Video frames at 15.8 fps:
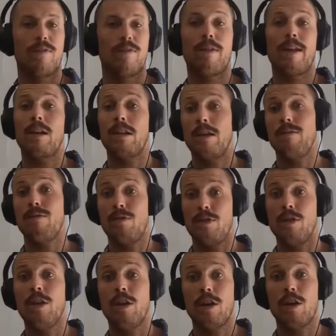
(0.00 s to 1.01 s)
If they lived,
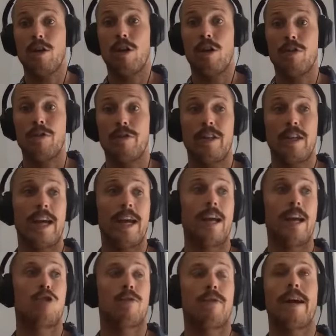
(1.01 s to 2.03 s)
on the
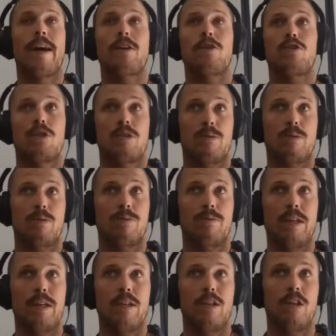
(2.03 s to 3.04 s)
edge of actual big,